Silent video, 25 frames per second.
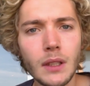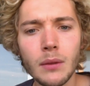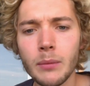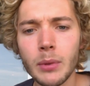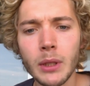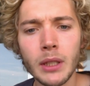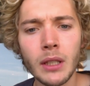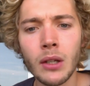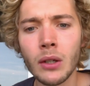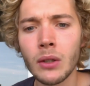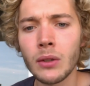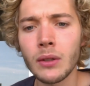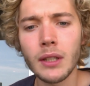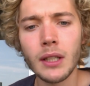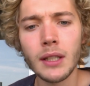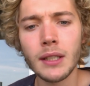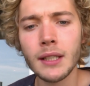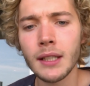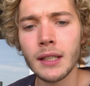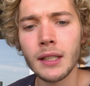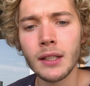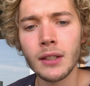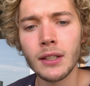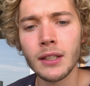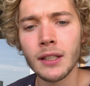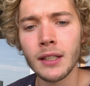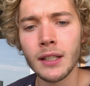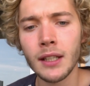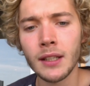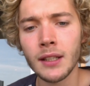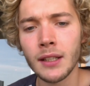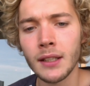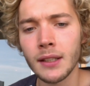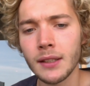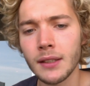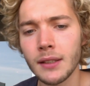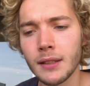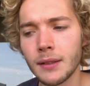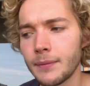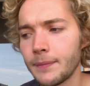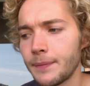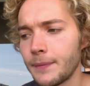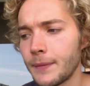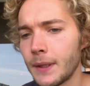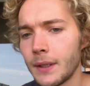But no, not an atheist.